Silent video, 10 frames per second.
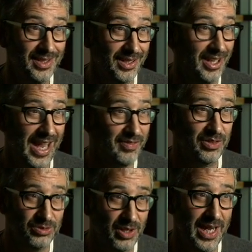Like, I
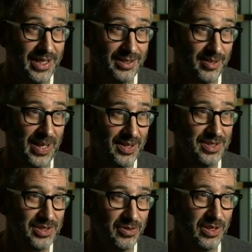haven't read about
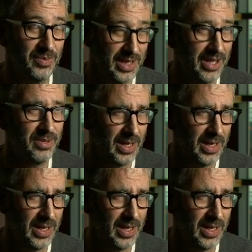this story without